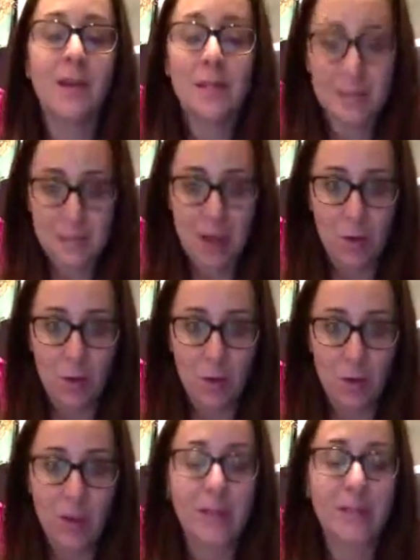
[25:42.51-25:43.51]
discount
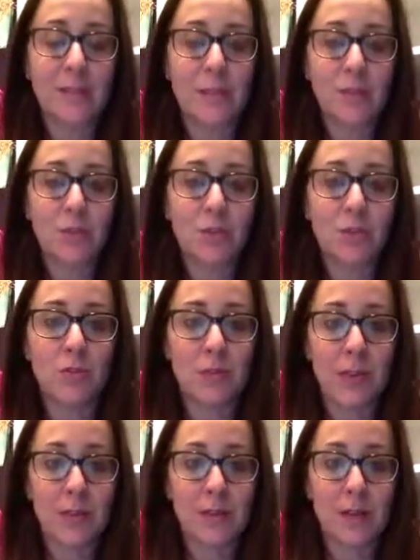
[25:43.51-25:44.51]
code, and stay tuned for the
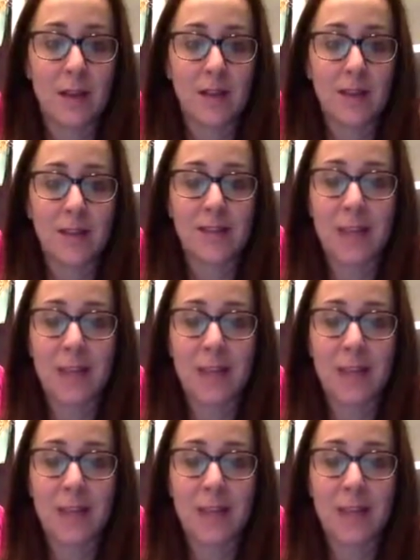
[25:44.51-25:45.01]
next contest.